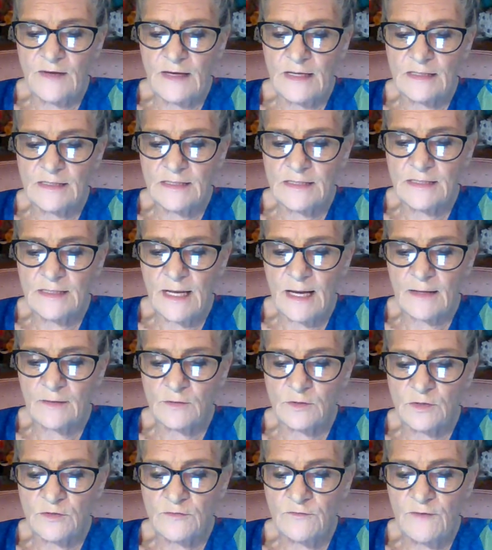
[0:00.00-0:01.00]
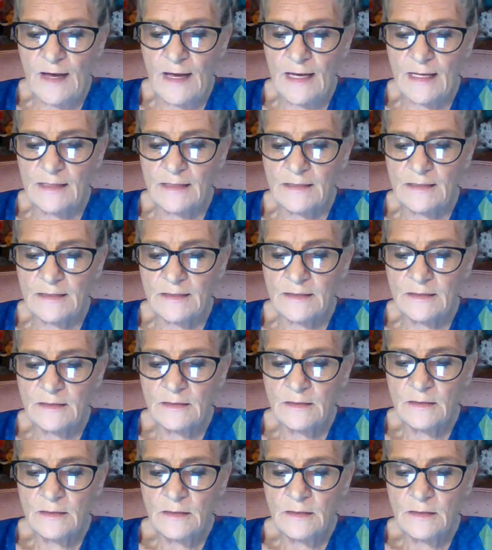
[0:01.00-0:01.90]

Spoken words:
Van Snyder's face.